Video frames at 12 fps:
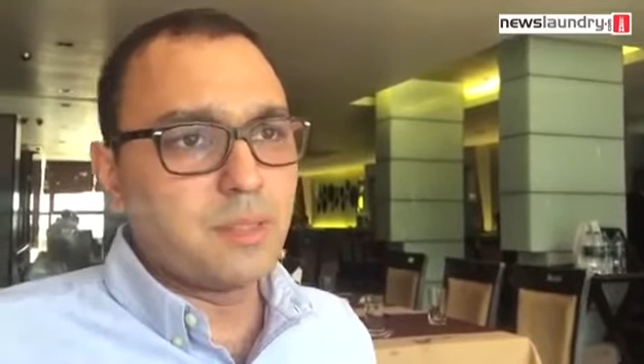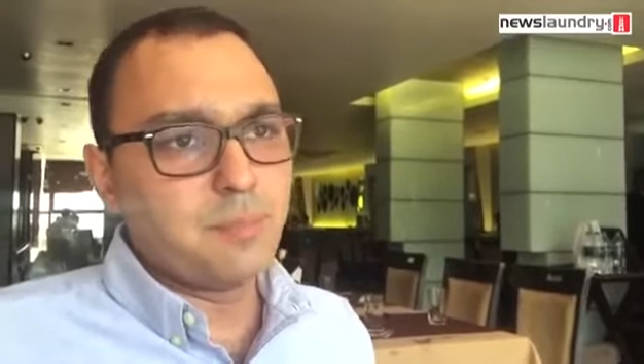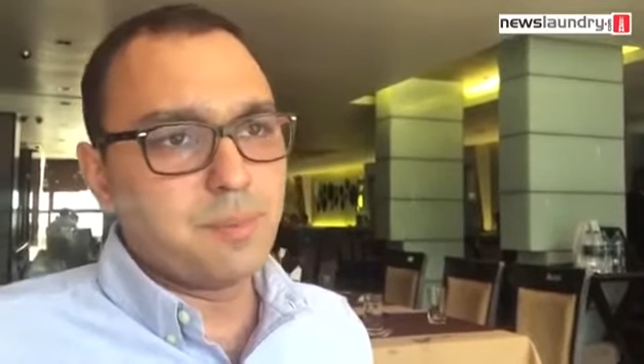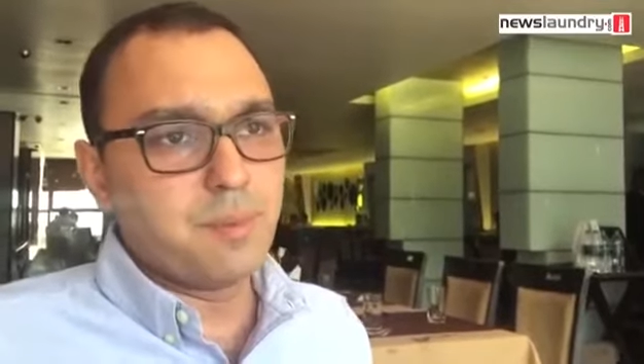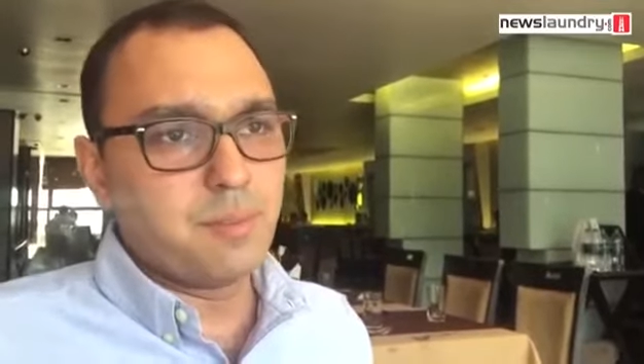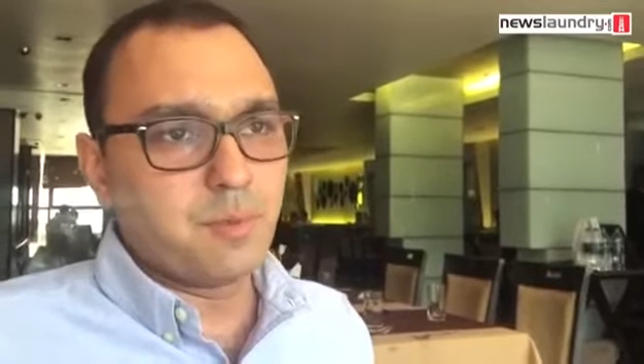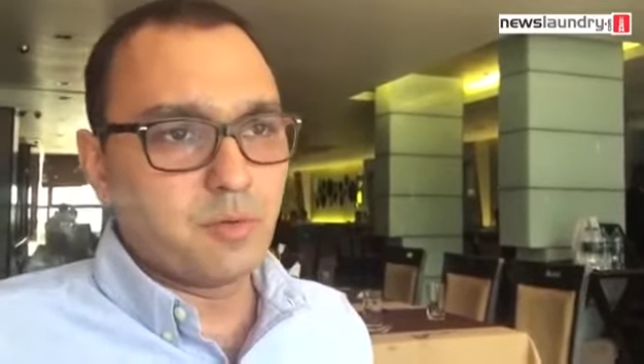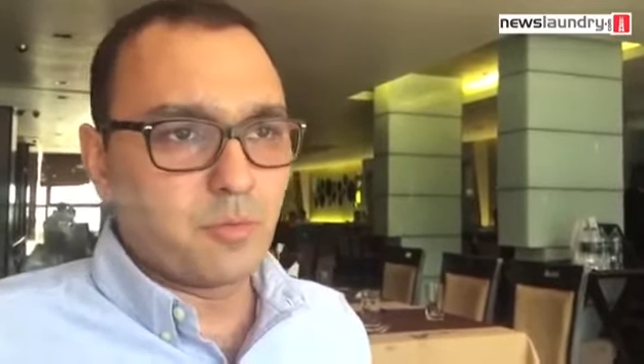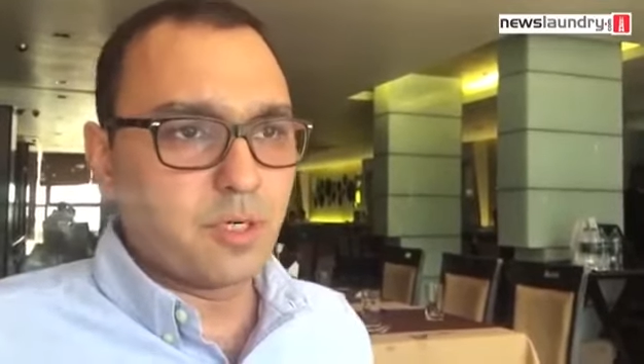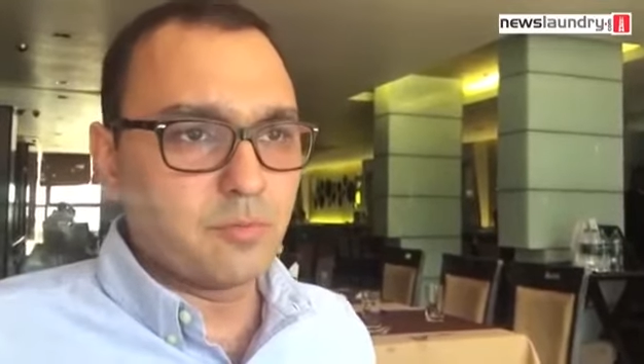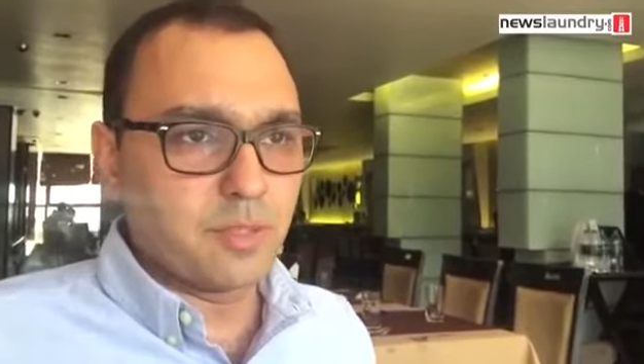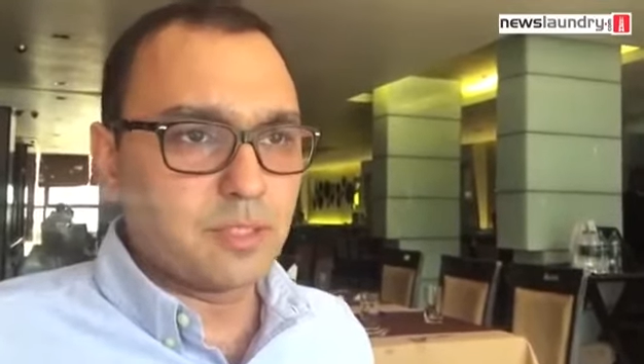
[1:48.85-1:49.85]
maybe about
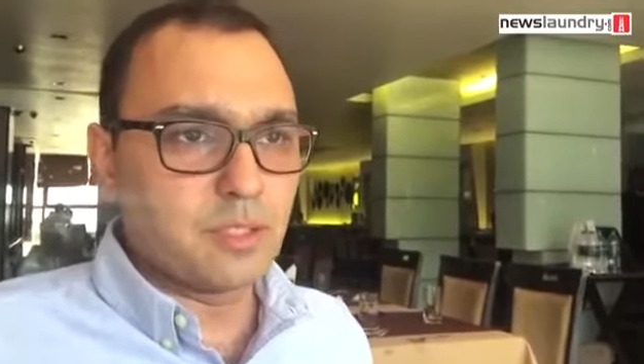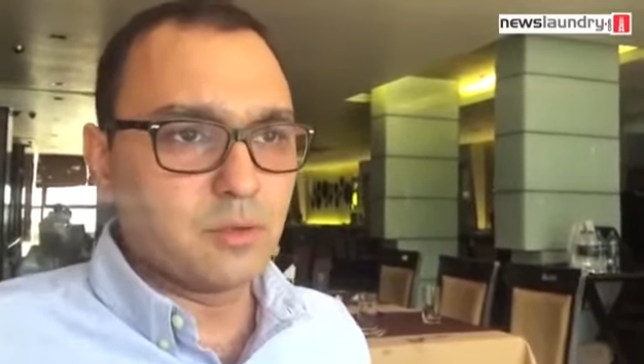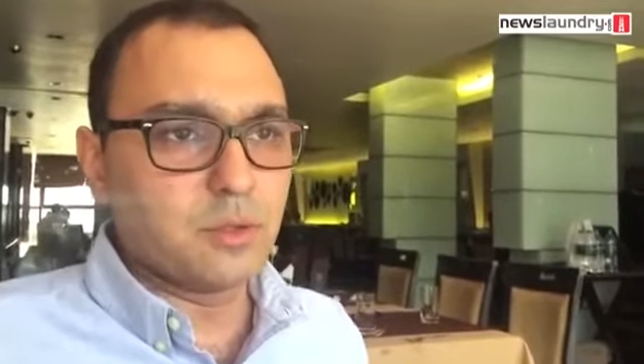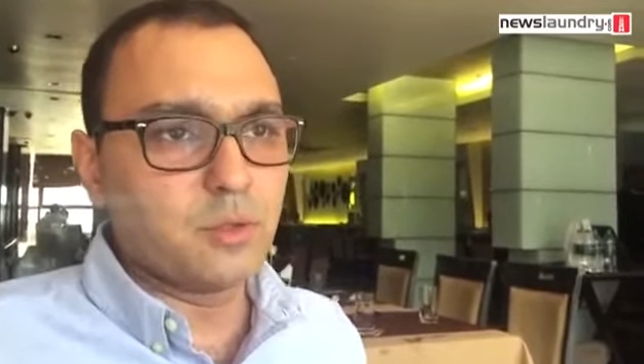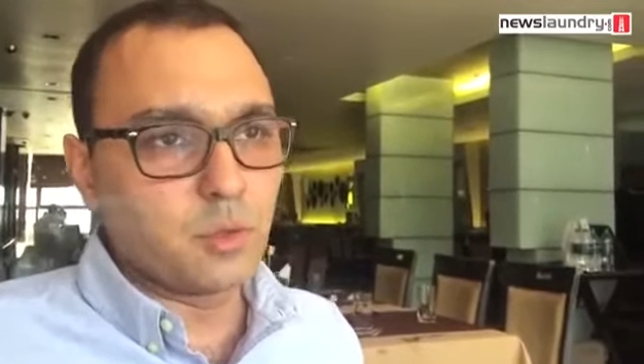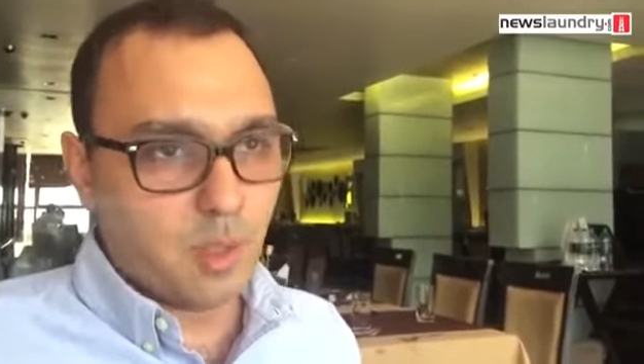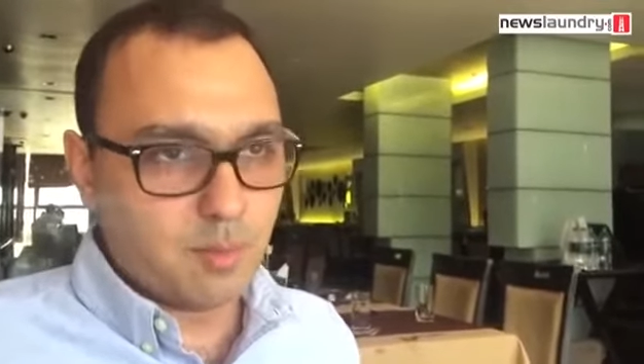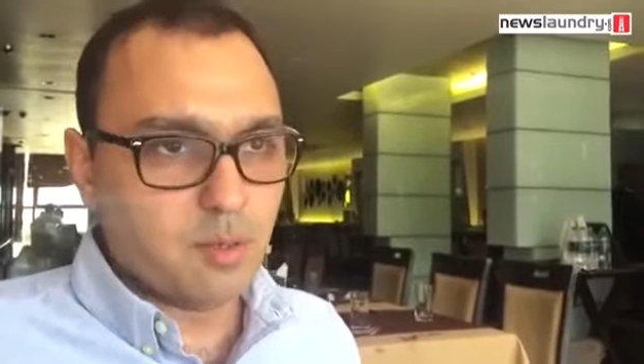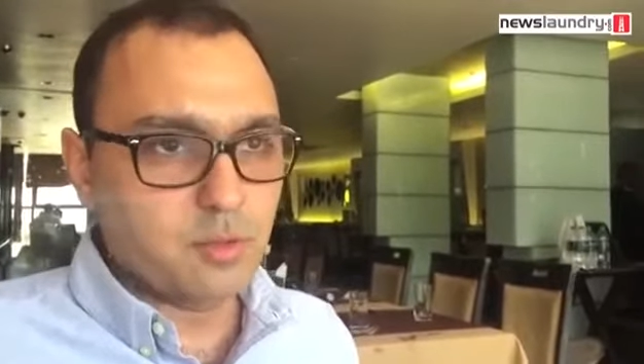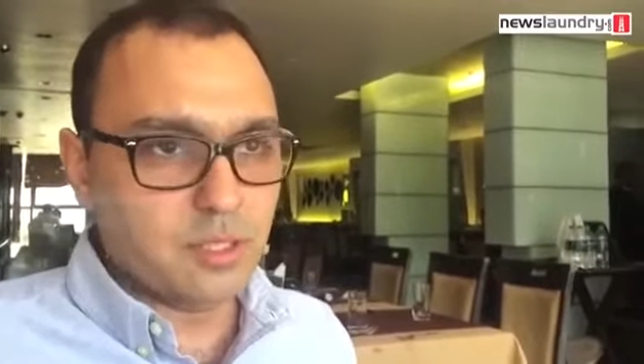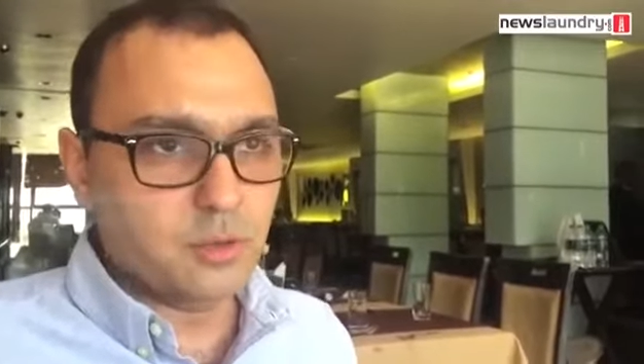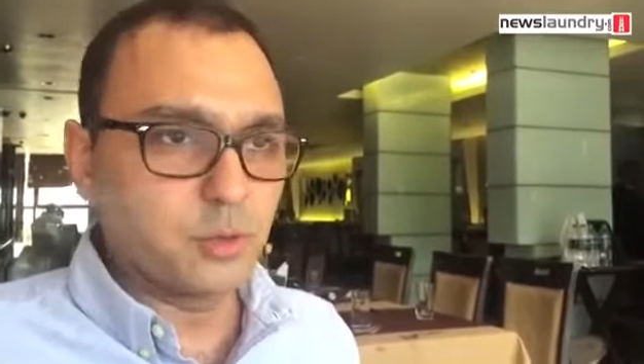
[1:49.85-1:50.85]
45,000 to
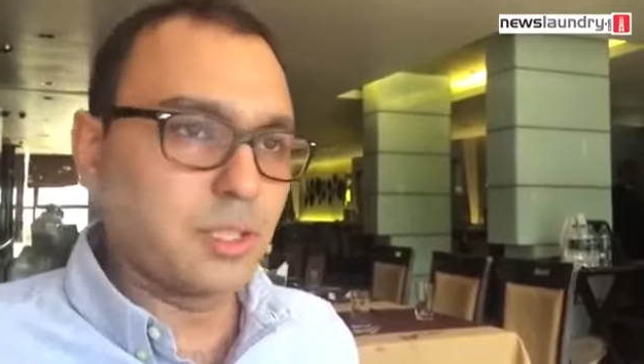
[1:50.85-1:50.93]
above that.